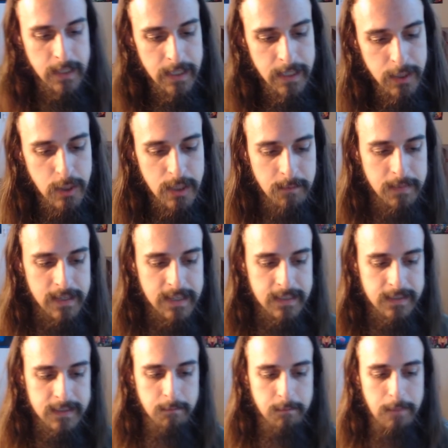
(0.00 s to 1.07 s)
you can
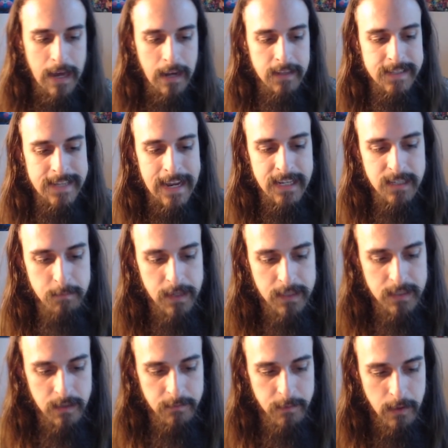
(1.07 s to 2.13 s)
begin to balance aspects
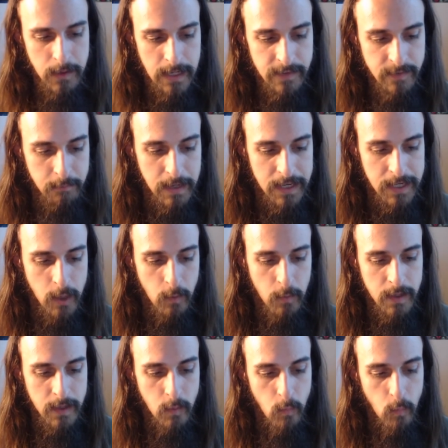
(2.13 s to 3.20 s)
of your life by
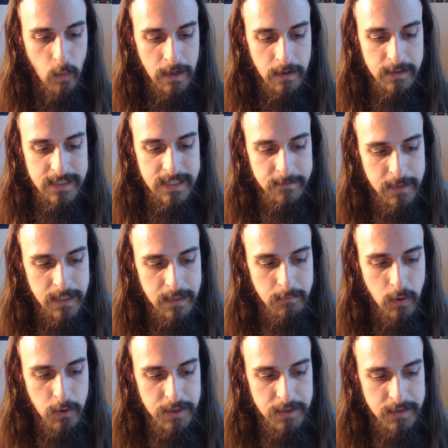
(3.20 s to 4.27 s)
knowing where different
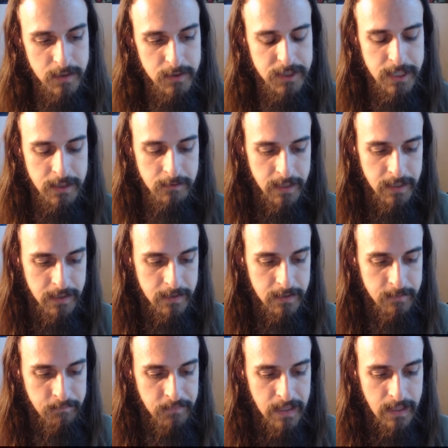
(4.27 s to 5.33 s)
emotions are generated.
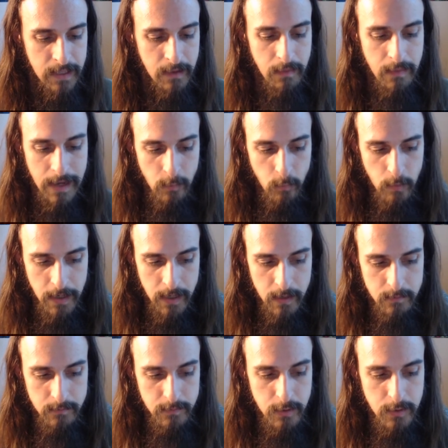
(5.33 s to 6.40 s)
That way,
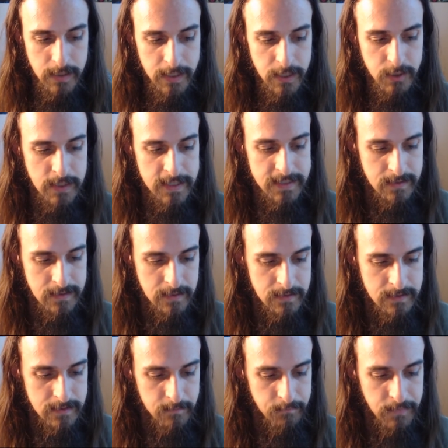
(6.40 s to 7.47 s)
you can address
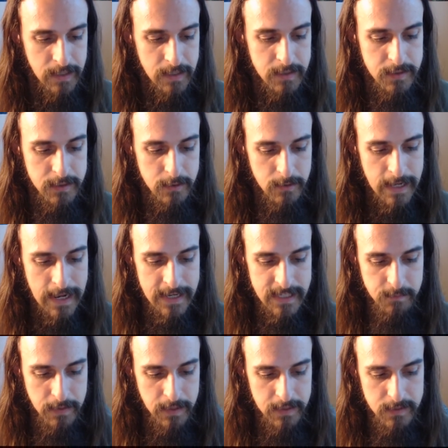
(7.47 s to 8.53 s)
these certain
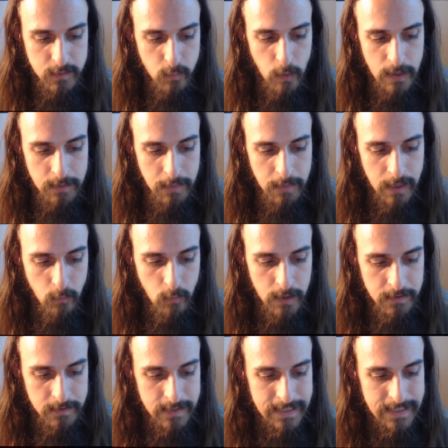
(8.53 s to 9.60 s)
aspects one by
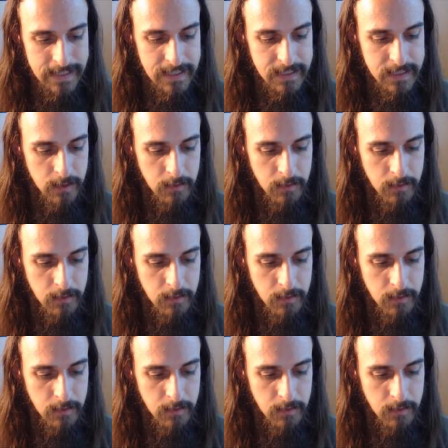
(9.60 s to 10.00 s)
one until